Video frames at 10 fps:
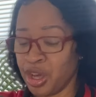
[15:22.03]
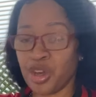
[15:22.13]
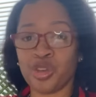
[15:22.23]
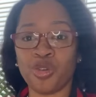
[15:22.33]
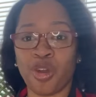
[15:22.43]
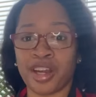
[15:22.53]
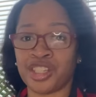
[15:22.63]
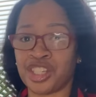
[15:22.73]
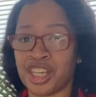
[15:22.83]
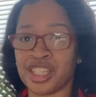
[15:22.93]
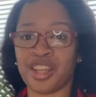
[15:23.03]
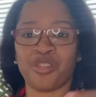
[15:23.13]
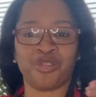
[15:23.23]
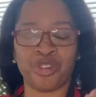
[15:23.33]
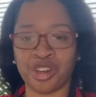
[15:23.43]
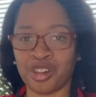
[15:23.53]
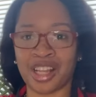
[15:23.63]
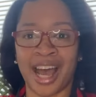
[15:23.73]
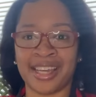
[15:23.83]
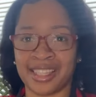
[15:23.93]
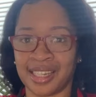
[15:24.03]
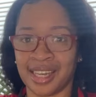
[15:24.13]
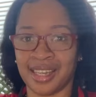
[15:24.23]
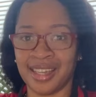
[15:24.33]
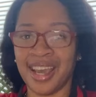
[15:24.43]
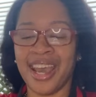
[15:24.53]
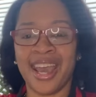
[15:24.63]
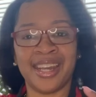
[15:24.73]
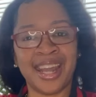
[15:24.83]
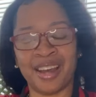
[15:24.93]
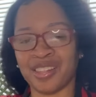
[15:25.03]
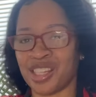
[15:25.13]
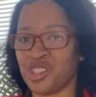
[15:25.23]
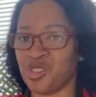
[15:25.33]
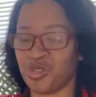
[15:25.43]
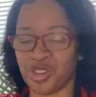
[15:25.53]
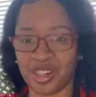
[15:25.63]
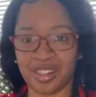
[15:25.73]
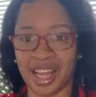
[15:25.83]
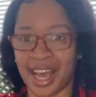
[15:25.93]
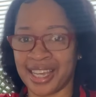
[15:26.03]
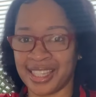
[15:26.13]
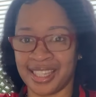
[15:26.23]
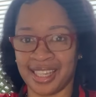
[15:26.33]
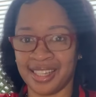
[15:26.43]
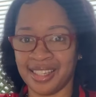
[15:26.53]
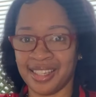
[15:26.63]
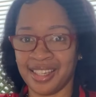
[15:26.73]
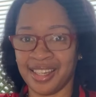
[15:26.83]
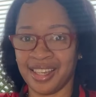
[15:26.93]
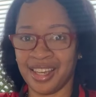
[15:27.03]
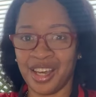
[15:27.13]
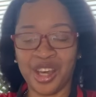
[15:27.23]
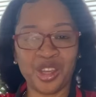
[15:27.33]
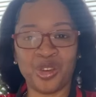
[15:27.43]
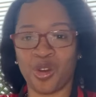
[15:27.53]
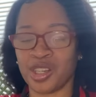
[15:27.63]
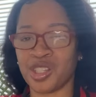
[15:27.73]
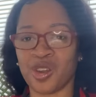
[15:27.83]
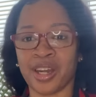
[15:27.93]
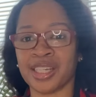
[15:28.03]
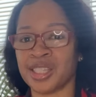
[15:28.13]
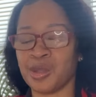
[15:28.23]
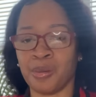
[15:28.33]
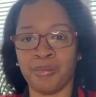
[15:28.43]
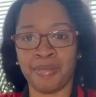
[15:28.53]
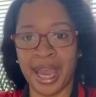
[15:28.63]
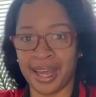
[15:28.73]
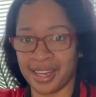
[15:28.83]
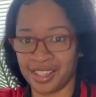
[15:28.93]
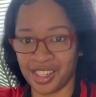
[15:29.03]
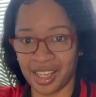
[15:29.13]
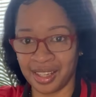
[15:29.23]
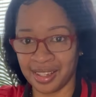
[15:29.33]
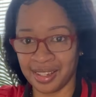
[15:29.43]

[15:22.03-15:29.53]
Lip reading: You are just realizing it. And now that you realize it, you are starting to manage it.